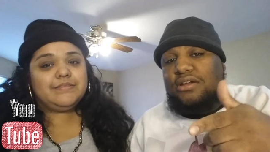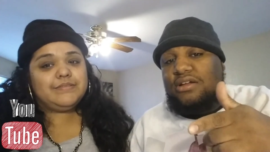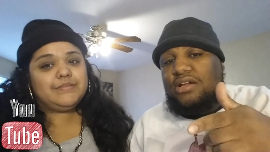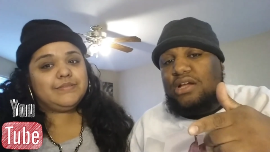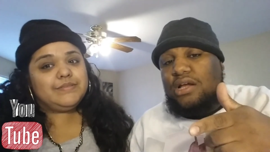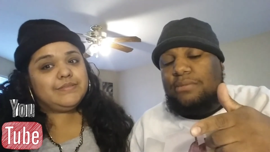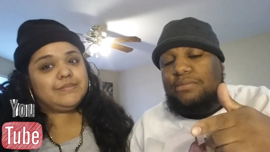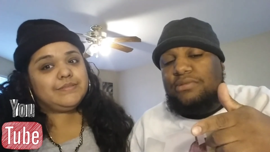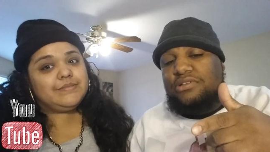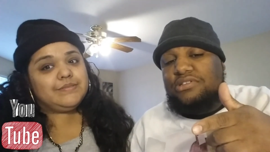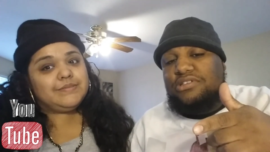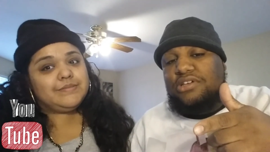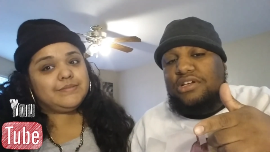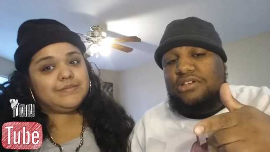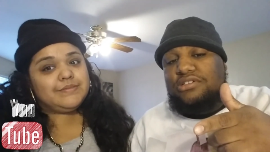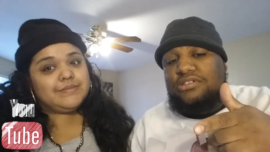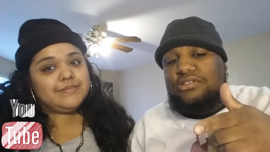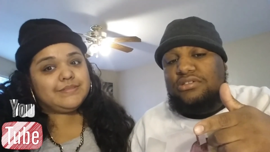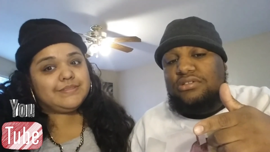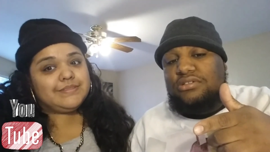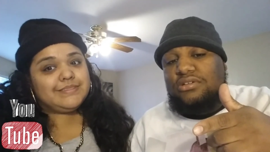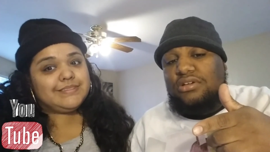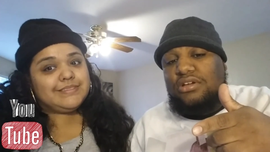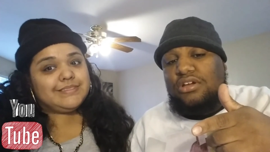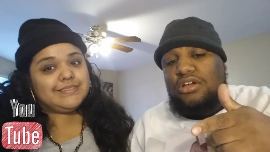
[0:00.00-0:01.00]
Speaker 1: down in the comment
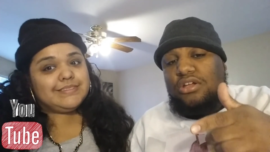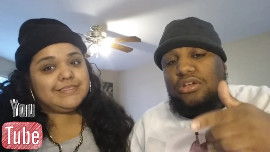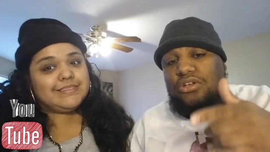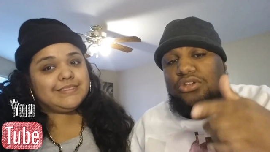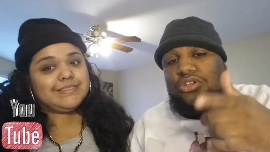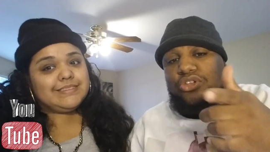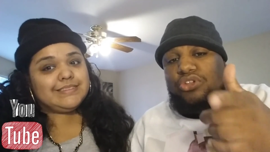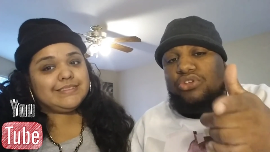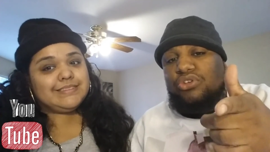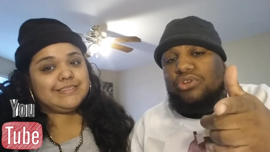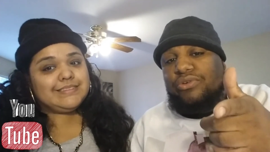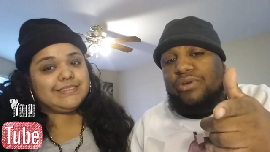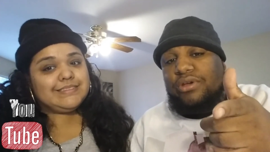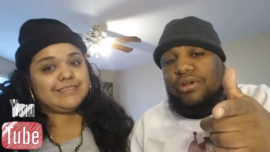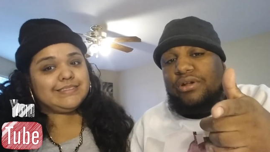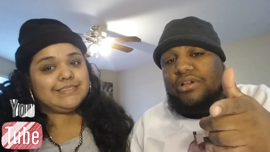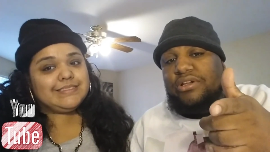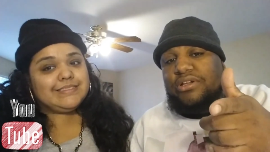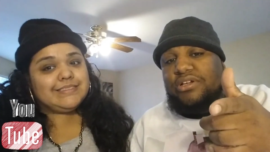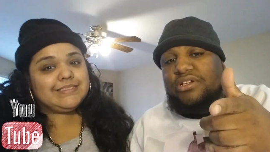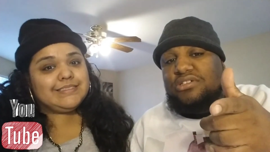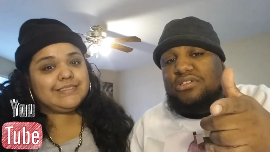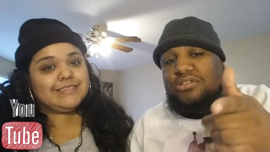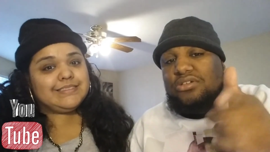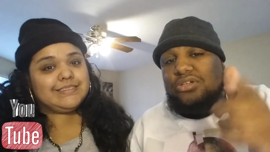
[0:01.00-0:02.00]
section. Do you agree
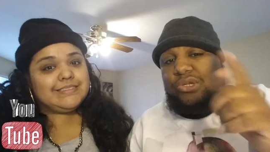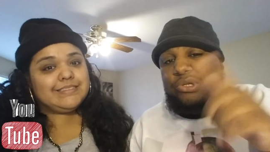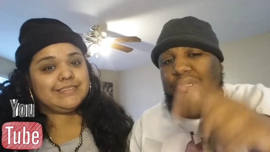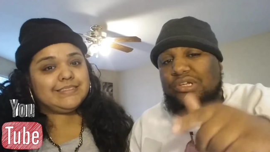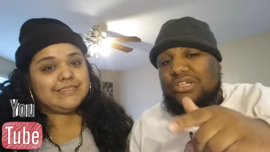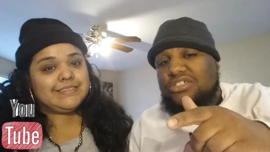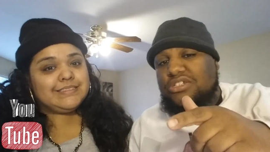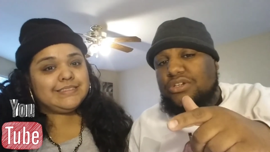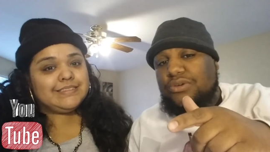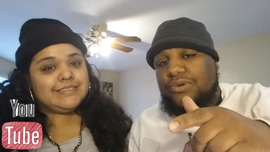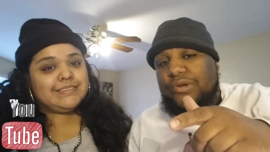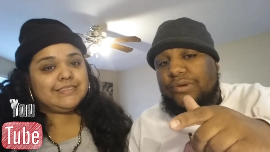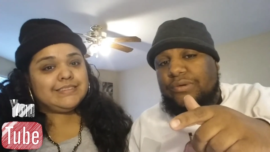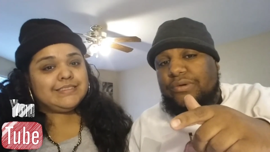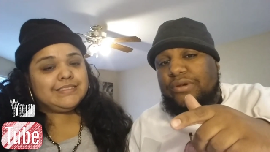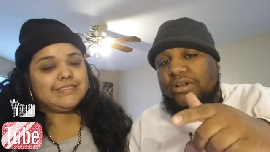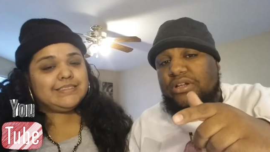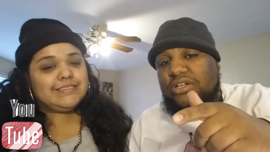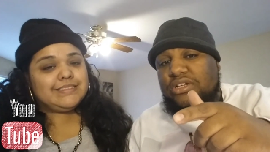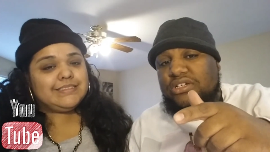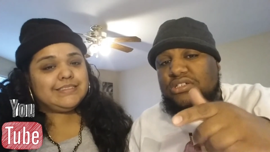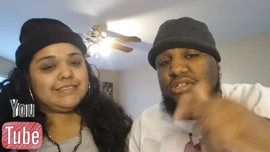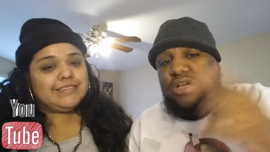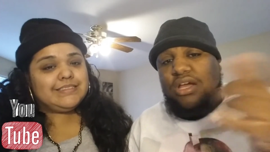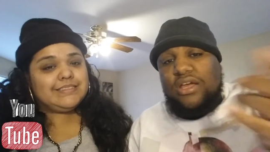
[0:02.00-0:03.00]
with us? Do you disagree with
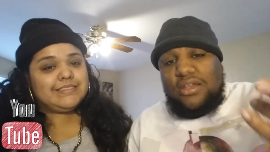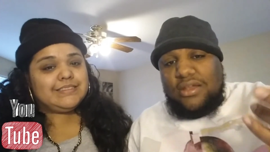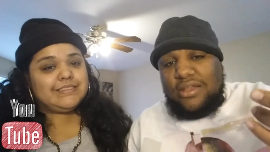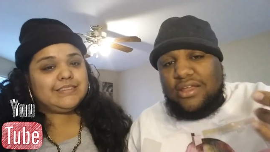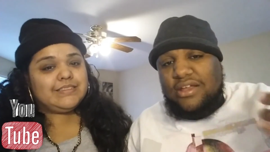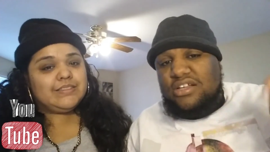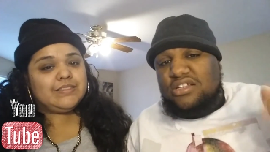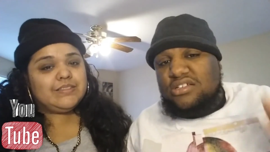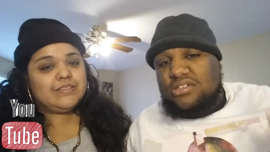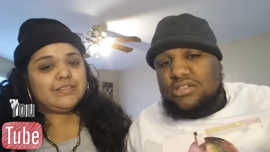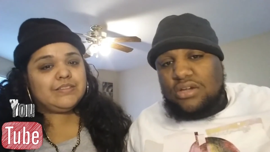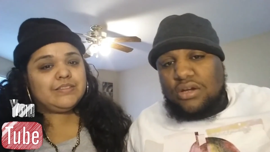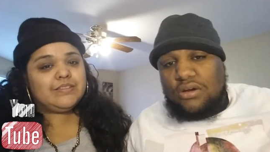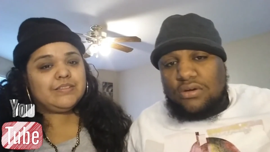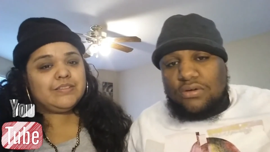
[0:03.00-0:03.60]
us? Let us